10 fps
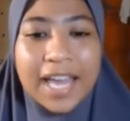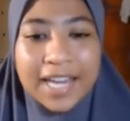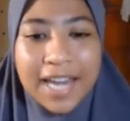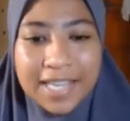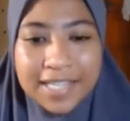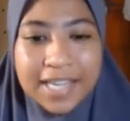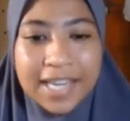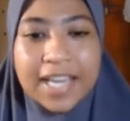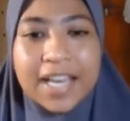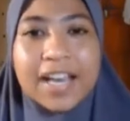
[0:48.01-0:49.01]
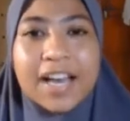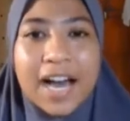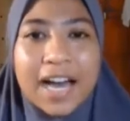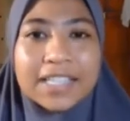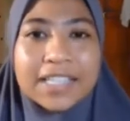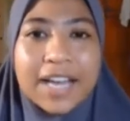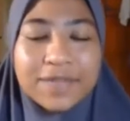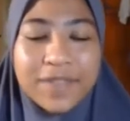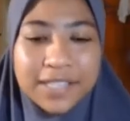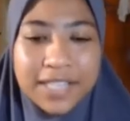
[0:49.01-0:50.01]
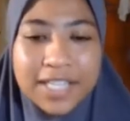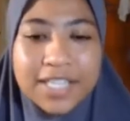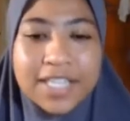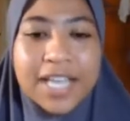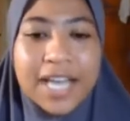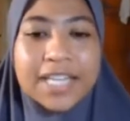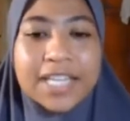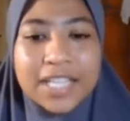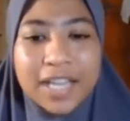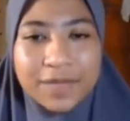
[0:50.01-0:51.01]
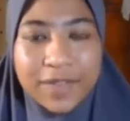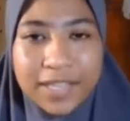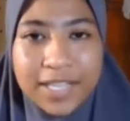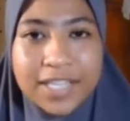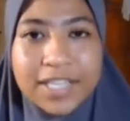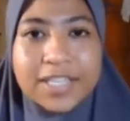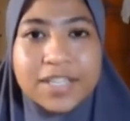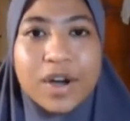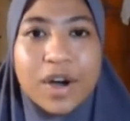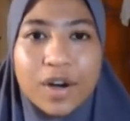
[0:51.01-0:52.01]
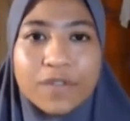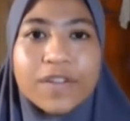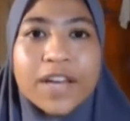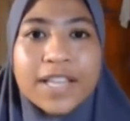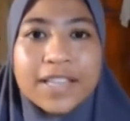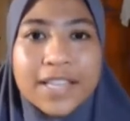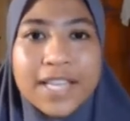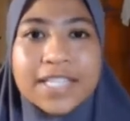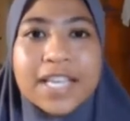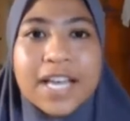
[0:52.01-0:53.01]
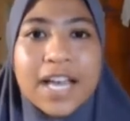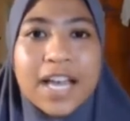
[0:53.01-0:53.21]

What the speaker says: And lastly, are the advantages and disadvantages of this